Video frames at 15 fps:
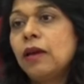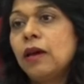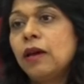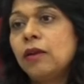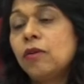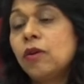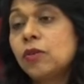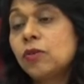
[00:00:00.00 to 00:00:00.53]

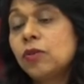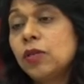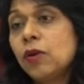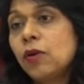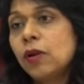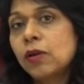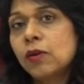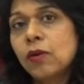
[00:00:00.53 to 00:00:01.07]
Not only
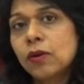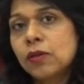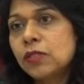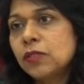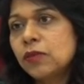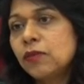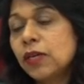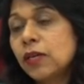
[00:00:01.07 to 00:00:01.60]
all
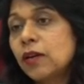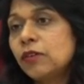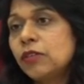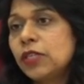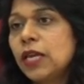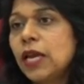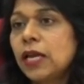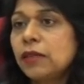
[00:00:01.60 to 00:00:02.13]
corners of the
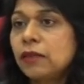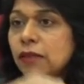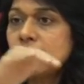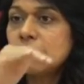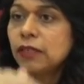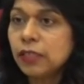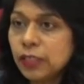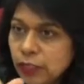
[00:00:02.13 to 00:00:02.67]
country, at
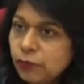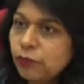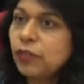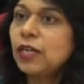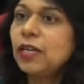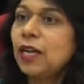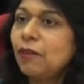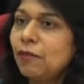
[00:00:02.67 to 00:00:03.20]

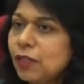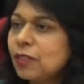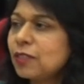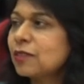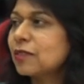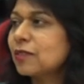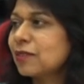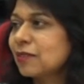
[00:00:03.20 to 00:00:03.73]
different
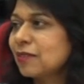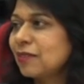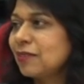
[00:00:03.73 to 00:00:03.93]
levels,